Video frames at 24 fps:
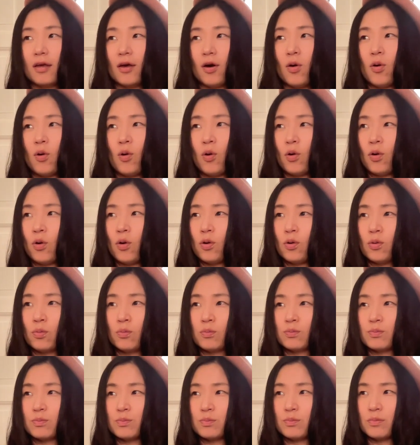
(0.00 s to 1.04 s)
or
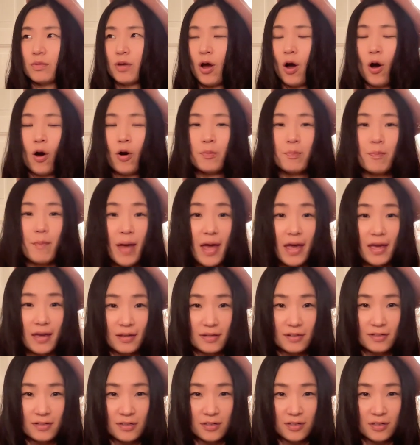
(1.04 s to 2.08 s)

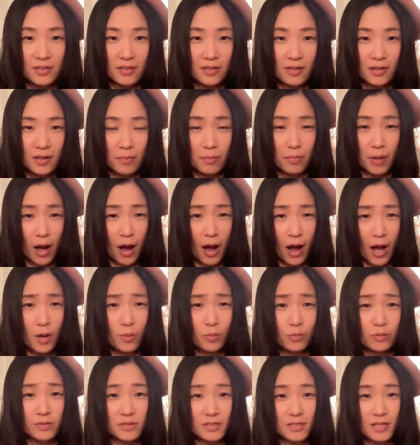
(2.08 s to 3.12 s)
homemade, but I
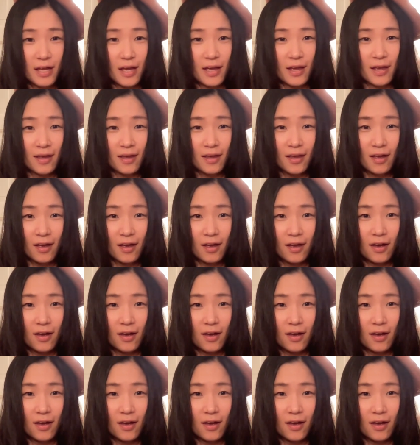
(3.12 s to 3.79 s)
would say